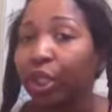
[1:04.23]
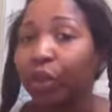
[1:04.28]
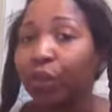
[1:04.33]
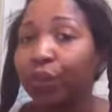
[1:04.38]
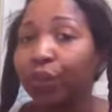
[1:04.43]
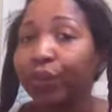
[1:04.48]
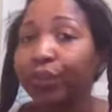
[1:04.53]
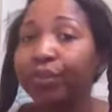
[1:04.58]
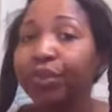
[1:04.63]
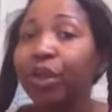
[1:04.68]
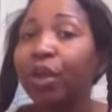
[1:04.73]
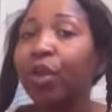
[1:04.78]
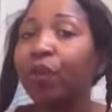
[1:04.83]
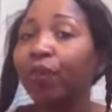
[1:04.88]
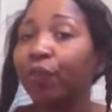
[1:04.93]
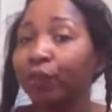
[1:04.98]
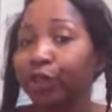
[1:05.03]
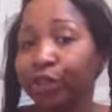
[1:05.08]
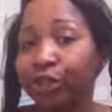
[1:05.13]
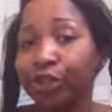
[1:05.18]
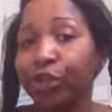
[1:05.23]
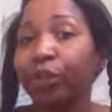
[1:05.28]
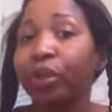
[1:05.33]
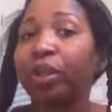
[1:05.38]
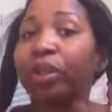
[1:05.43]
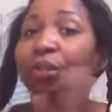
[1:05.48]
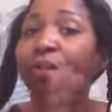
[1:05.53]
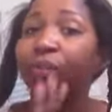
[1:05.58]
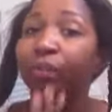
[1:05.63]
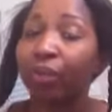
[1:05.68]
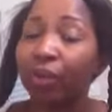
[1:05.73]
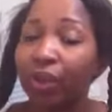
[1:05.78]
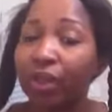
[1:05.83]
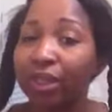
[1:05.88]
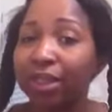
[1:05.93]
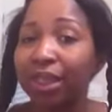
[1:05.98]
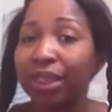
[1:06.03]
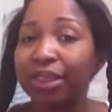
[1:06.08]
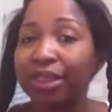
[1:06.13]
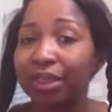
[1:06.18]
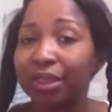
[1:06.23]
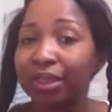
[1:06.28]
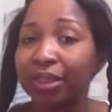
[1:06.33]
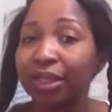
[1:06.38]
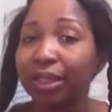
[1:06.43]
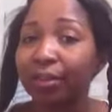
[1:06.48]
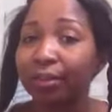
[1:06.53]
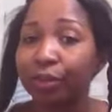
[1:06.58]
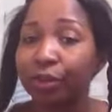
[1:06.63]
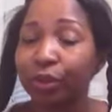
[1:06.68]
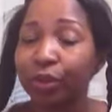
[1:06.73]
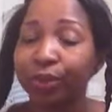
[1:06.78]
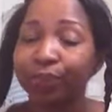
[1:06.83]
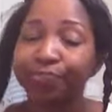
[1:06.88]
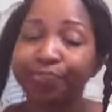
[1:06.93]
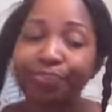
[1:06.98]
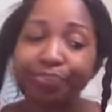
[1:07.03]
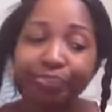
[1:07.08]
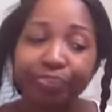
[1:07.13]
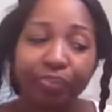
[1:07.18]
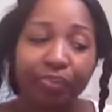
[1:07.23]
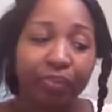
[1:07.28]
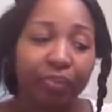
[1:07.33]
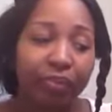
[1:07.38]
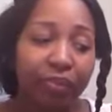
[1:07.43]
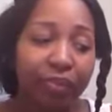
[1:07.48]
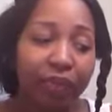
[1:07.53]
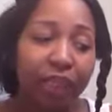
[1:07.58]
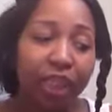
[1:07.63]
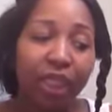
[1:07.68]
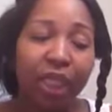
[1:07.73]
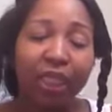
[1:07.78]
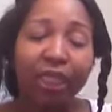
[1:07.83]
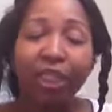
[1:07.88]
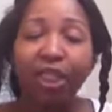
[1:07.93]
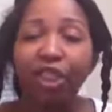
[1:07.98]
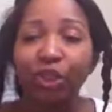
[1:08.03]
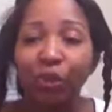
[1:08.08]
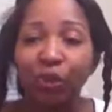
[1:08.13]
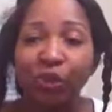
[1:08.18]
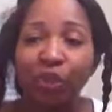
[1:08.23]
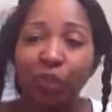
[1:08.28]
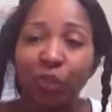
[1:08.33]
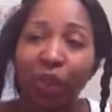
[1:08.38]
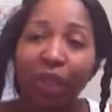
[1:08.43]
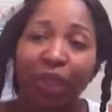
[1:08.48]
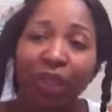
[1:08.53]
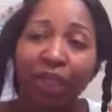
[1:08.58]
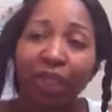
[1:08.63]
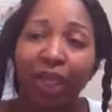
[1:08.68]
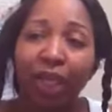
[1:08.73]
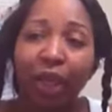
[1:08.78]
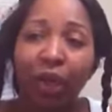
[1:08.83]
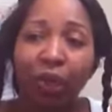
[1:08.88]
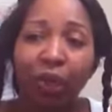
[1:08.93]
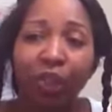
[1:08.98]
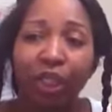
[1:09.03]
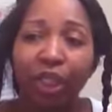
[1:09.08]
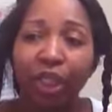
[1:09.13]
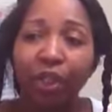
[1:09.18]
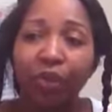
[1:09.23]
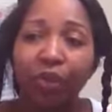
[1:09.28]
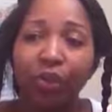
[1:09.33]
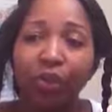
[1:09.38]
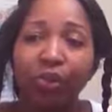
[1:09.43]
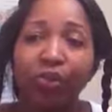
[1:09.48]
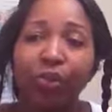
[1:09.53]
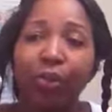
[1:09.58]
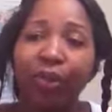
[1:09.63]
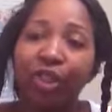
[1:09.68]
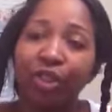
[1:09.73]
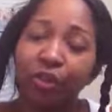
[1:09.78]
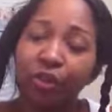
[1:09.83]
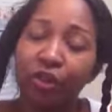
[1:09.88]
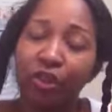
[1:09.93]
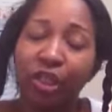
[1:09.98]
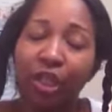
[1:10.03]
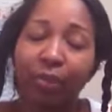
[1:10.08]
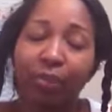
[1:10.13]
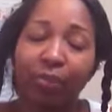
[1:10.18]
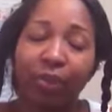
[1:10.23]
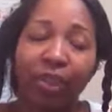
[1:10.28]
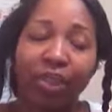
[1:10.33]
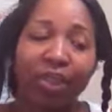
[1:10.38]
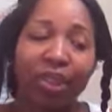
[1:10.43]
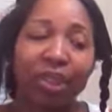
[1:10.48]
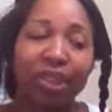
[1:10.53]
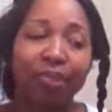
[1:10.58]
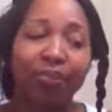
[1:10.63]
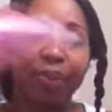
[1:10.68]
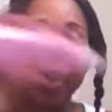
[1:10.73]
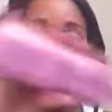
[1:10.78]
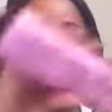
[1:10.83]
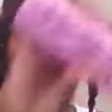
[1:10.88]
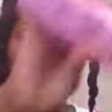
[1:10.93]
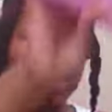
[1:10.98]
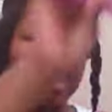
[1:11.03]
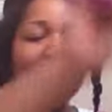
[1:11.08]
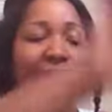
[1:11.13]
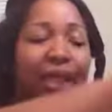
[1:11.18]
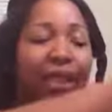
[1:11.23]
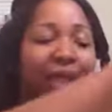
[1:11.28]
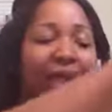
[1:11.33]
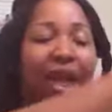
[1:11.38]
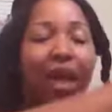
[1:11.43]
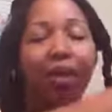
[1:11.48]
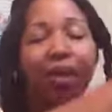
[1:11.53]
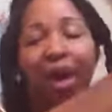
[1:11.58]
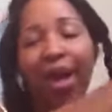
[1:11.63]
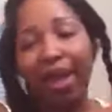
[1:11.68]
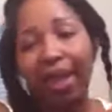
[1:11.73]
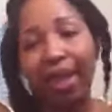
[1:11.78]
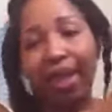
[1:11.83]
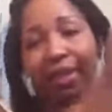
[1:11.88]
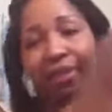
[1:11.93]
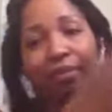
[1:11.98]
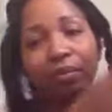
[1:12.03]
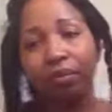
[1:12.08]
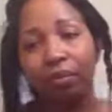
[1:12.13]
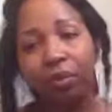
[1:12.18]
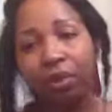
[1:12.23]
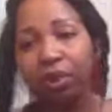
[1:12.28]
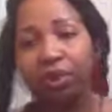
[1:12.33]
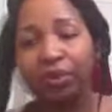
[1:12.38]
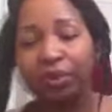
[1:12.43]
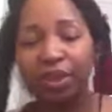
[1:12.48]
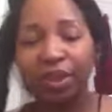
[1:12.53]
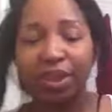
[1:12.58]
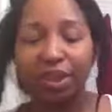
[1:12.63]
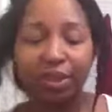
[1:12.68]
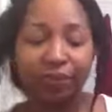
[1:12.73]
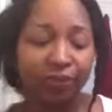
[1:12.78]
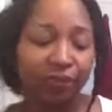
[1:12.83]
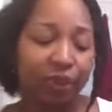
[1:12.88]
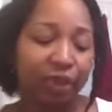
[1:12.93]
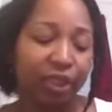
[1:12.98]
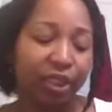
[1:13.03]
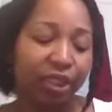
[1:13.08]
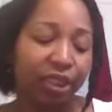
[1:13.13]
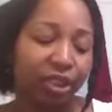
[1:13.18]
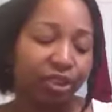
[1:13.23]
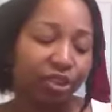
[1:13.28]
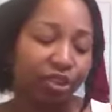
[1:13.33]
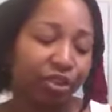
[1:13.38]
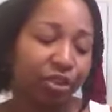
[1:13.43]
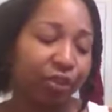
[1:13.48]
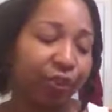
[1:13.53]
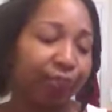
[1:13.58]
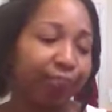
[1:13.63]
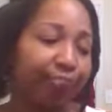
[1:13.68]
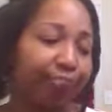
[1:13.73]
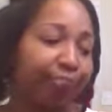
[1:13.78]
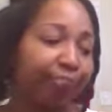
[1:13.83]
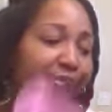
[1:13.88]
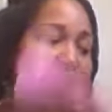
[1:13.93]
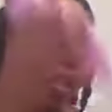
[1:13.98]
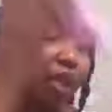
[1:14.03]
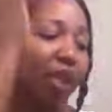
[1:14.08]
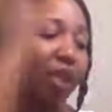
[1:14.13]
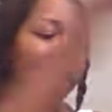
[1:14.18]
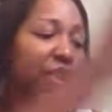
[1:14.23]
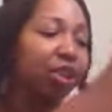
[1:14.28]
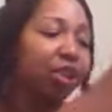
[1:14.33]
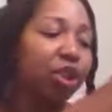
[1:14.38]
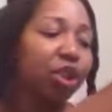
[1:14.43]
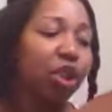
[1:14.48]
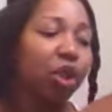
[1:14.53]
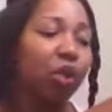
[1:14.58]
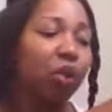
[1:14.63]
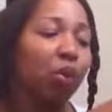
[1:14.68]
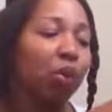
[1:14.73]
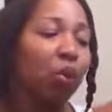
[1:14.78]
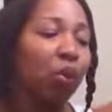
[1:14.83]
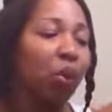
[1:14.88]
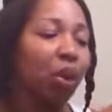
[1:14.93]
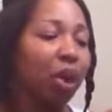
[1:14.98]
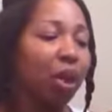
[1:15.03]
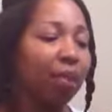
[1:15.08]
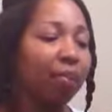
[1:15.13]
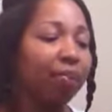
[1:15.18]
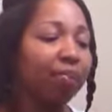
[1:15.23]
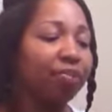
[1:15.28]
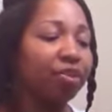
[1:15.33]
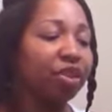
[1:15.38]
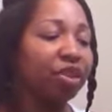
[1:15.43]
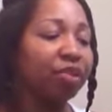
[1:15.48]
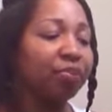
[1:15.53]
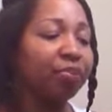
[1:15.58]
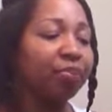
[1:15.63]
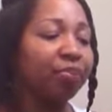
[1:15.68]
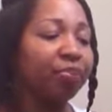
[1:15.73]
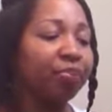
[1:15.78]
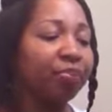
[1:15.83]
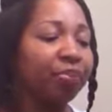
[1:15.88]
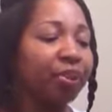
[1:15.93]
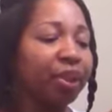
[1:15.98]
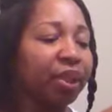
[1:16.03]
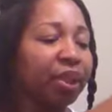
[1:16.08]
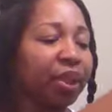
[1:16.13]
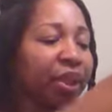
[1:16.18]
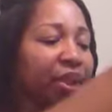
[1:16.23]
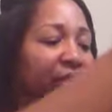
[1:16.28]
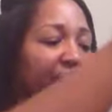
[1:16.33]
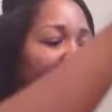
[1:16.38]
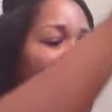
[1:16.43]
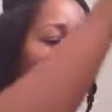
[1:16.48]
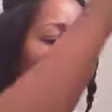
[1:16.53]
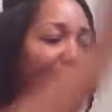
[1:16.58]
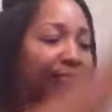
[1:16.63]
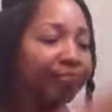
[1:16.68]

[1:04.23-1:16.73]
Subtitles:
use for certain processes that I'm doing. And this was one that I only used for my two-step process, but now I use a different conditioner. So just putting